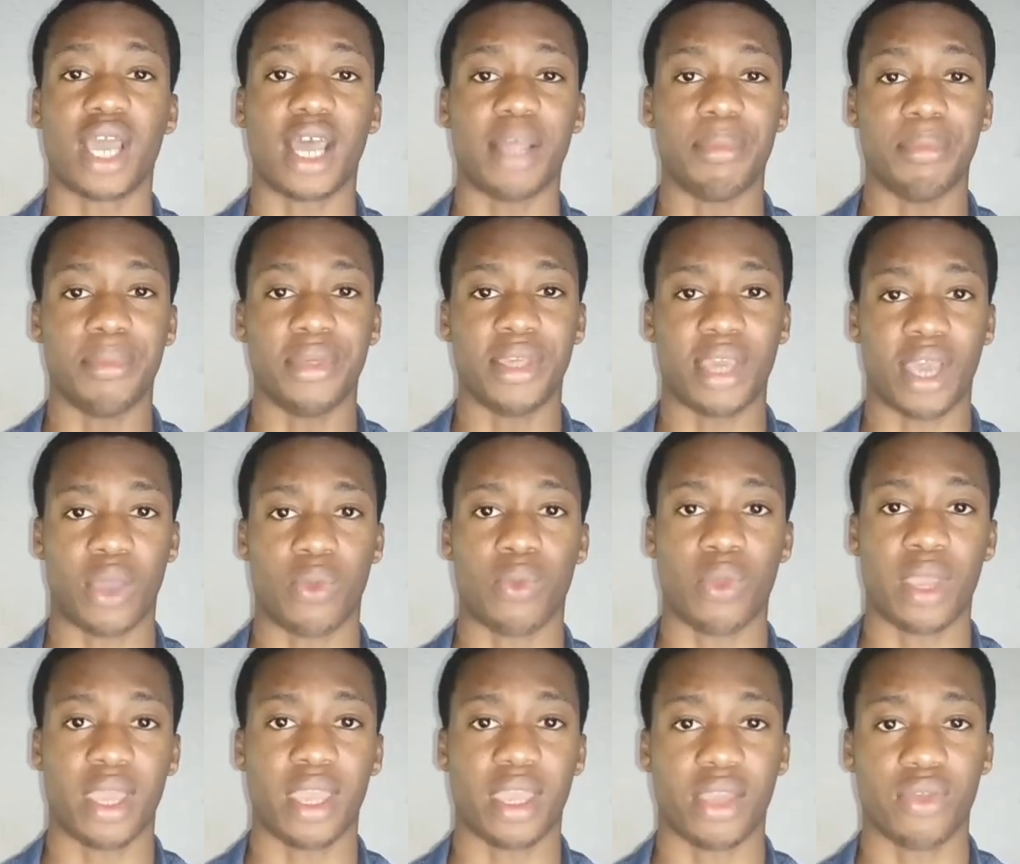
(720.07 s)
can be
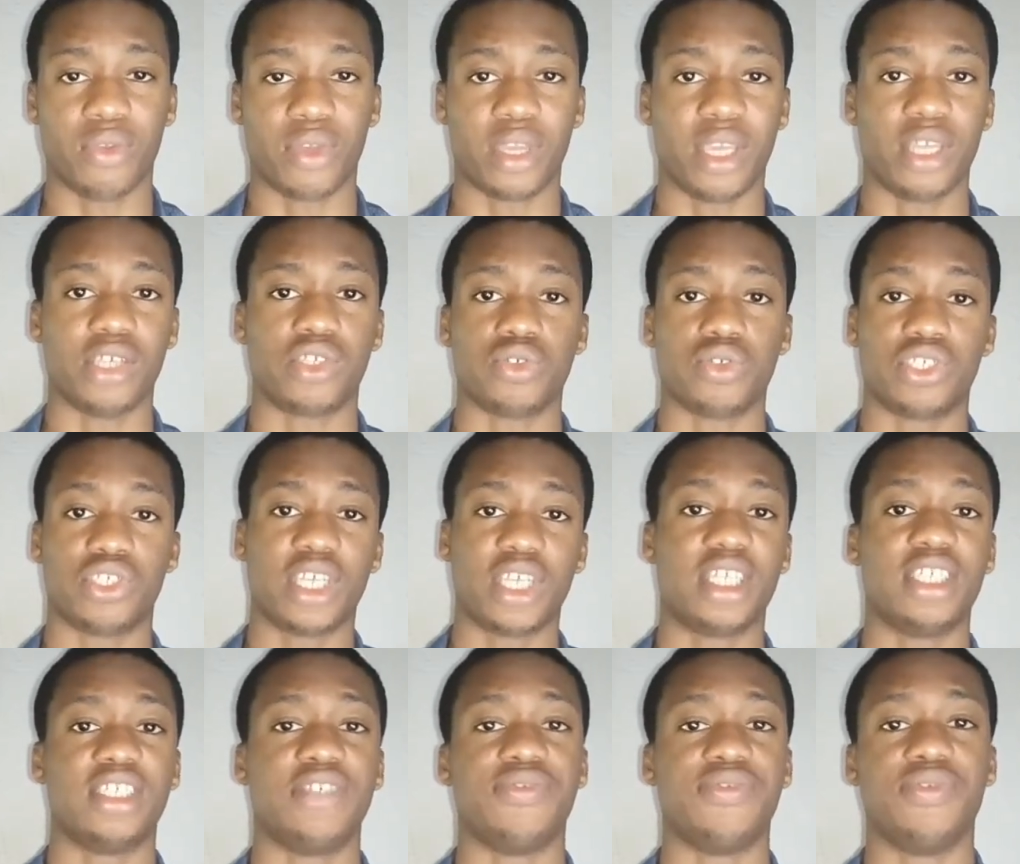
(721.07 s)
aware, okay? So
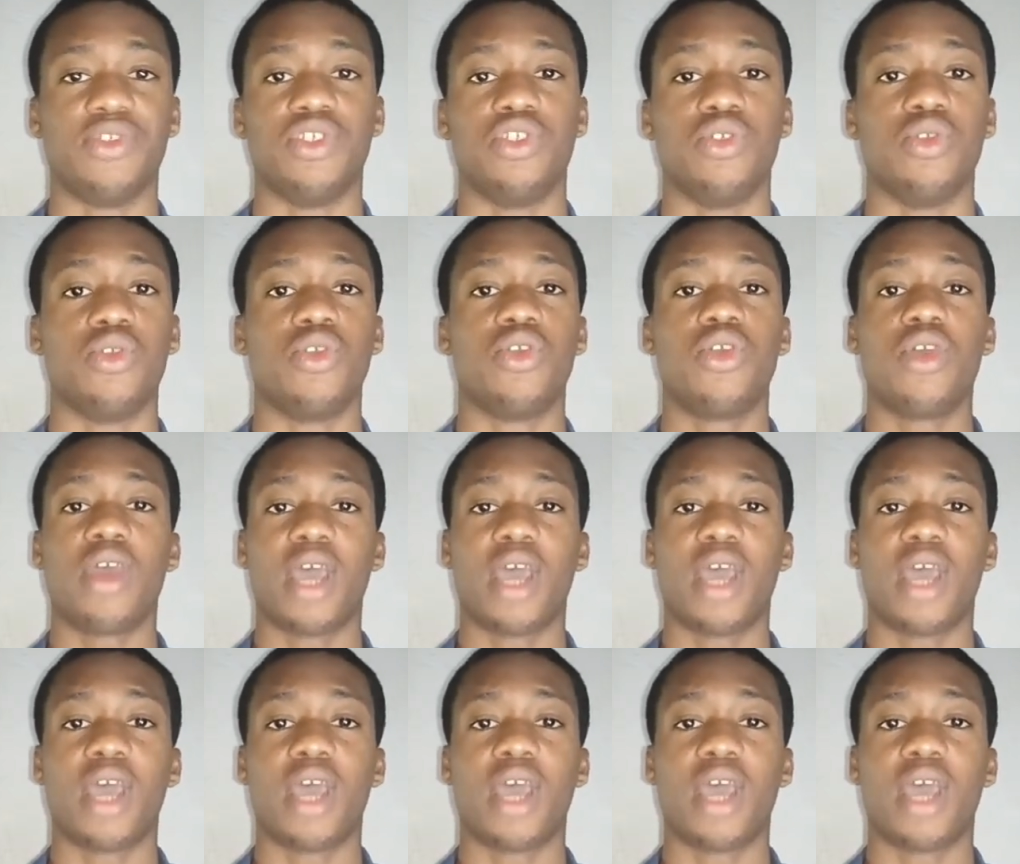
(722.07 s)
share this video,